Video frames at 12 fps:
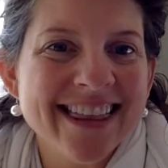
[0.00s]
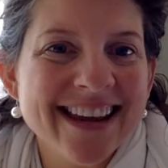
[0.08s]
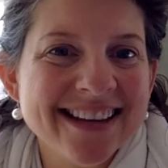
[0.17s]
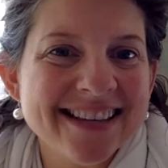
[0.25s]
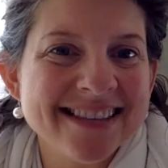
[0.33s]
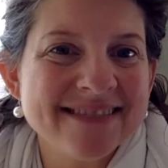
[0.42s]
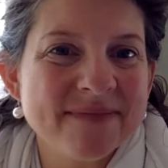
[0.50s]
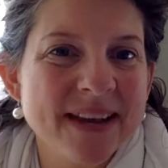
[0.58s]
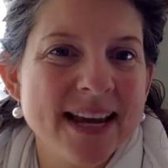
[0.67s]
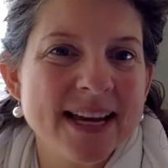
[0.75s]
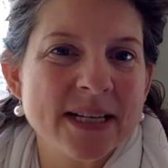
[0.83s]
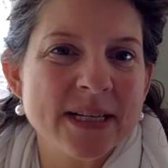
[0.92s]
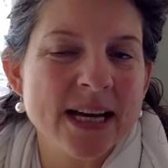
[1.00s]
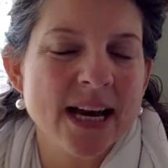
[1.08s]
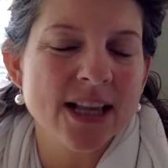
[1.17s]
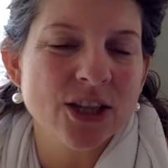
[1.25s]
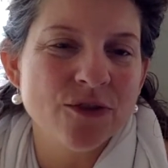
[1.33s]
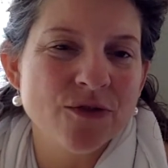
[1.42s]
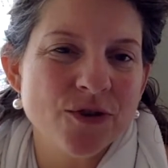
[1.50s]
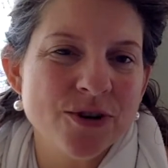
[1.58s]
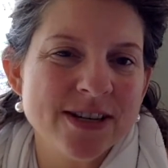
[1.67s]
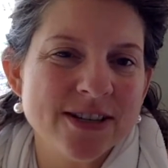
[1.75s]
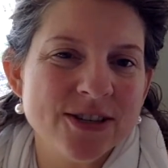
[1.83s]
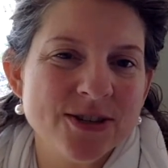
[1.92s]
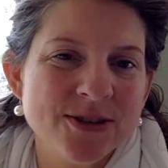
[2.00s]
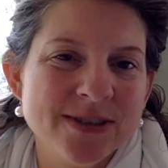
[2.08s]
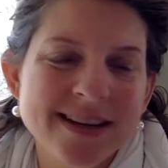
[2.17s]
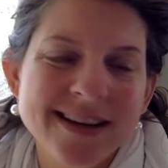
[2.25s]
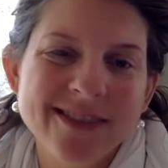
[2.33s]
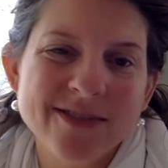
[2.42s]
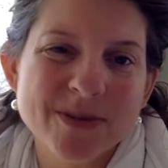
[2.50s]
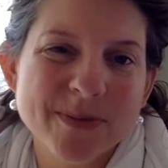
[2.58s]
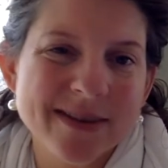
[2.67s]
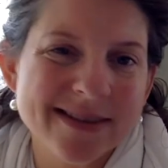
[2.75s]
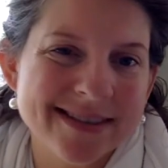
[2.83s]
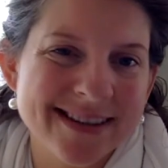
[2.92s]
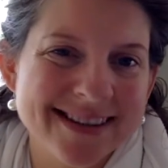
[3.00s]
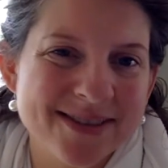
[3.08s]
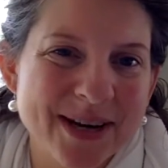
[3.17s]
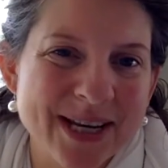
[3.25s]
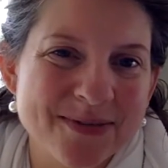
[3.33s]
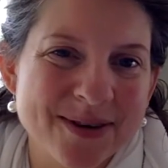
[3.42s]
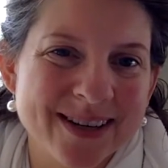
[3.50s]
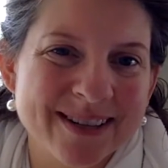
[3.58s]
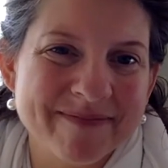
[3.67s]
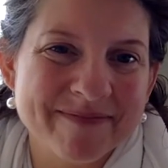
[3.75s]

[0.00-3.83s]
Thanks, and I look forward to seeing the responses to this week's work.